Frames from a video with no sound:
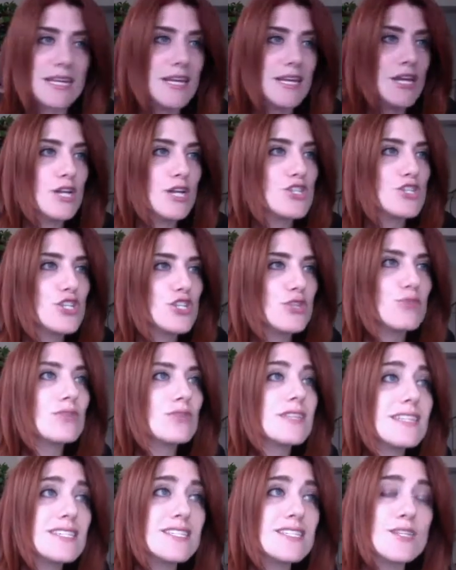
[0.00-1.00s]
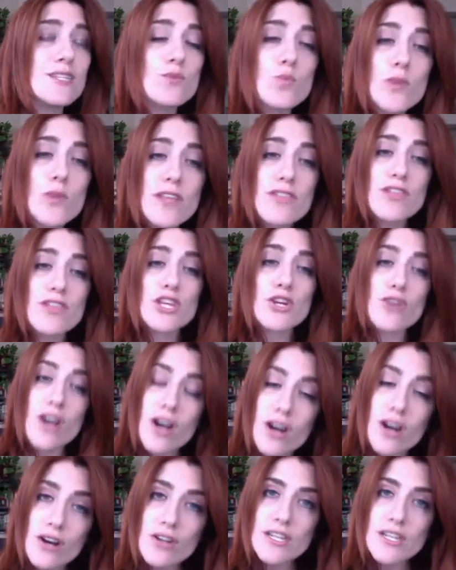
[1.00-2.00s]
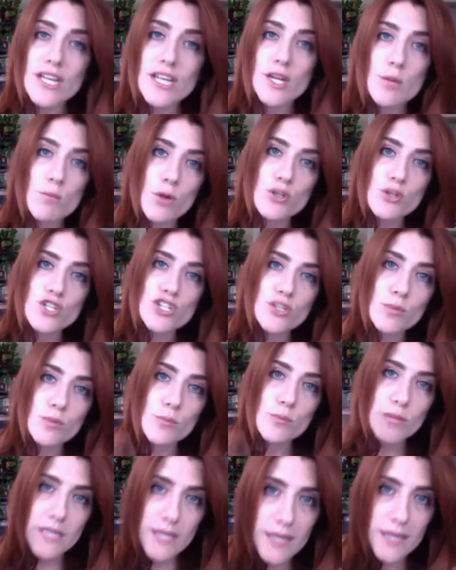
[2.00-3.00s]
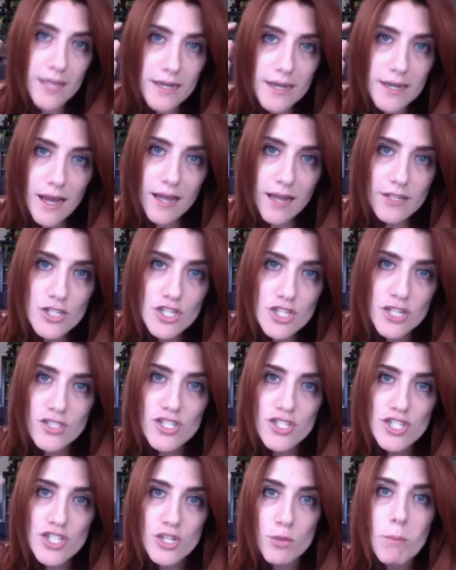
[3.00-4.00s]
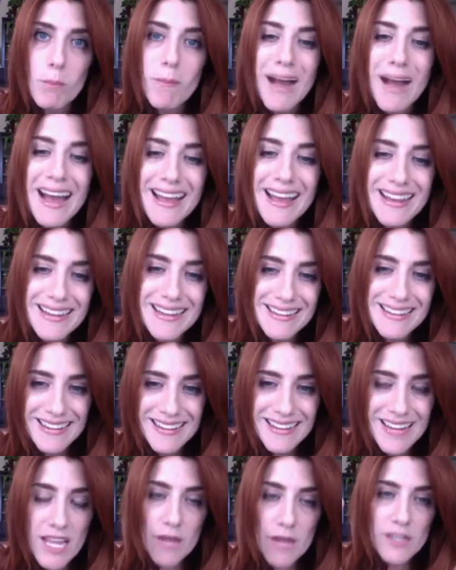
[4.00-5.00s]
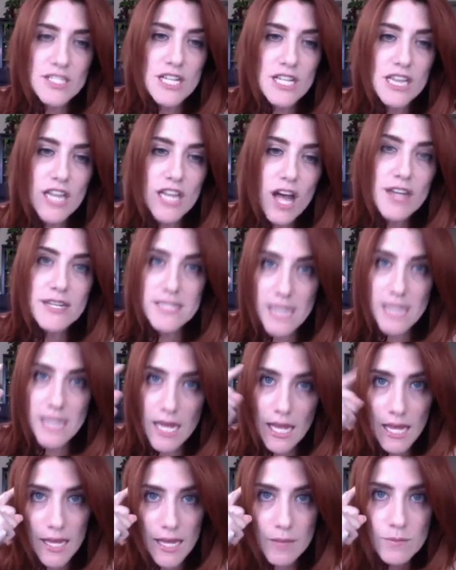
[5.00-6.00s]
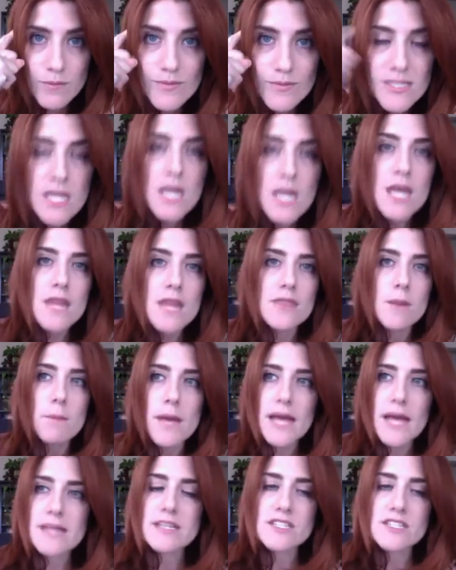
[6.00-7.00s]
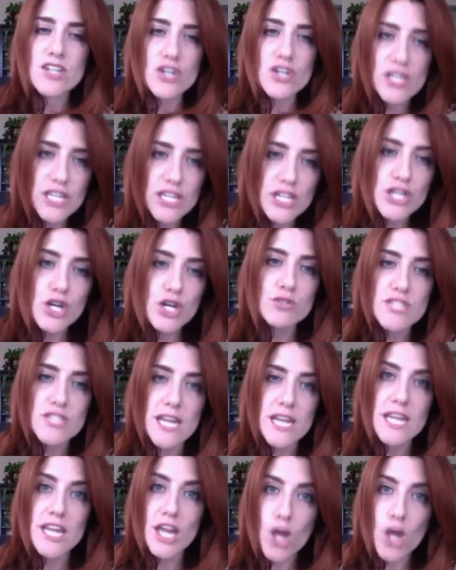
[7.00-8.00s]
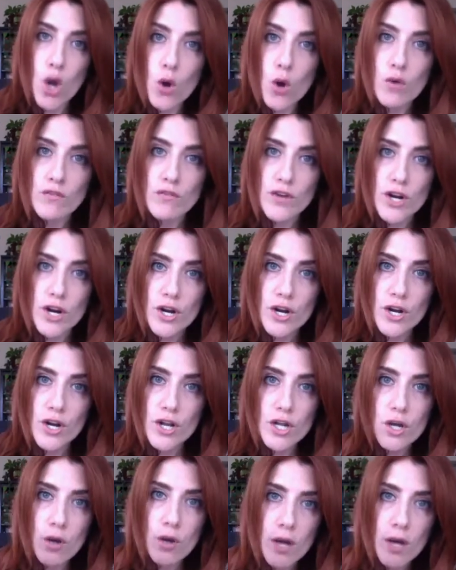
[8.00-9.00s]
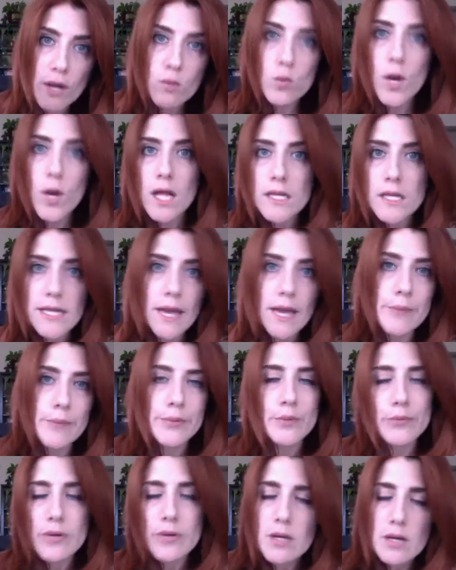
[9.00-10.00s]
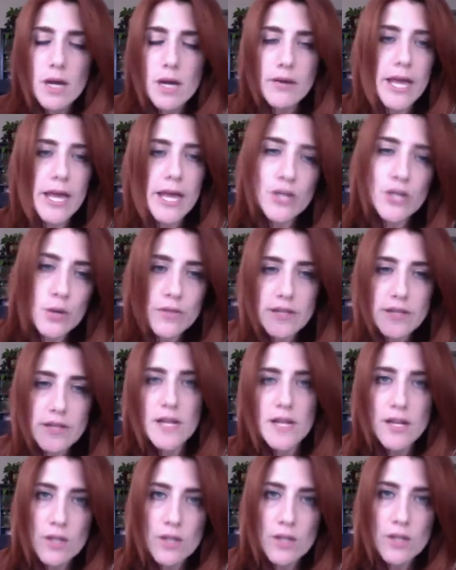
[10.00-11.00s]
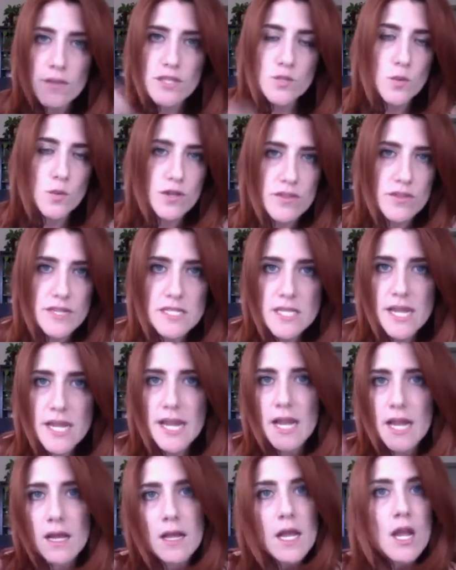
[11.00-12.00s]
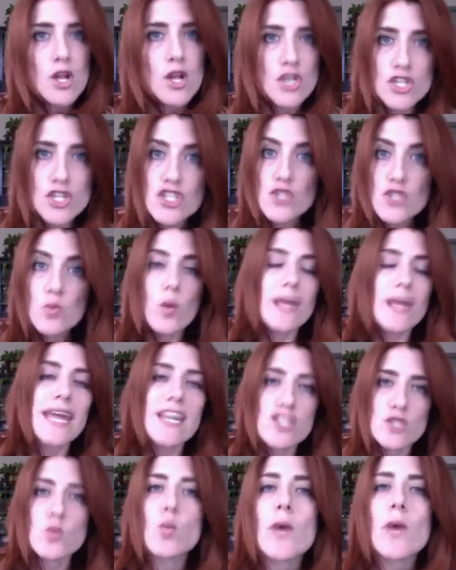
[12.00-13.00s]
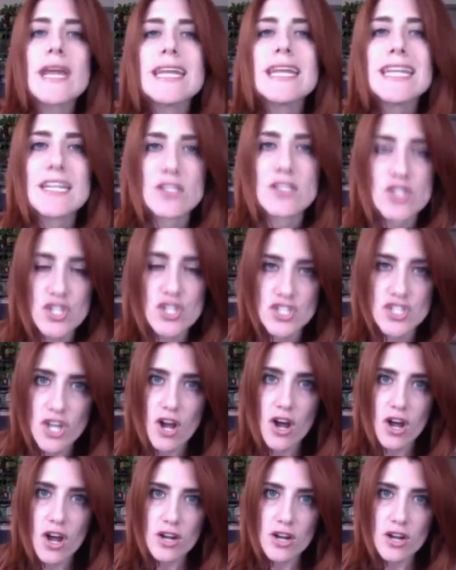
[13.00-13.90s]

to listen with your heart and emotional being and not just your mind. Because a lot of times the mind is our ego taking over. Going, well, yeah, but okay, I know this, what are they saying? And just waiting to talk.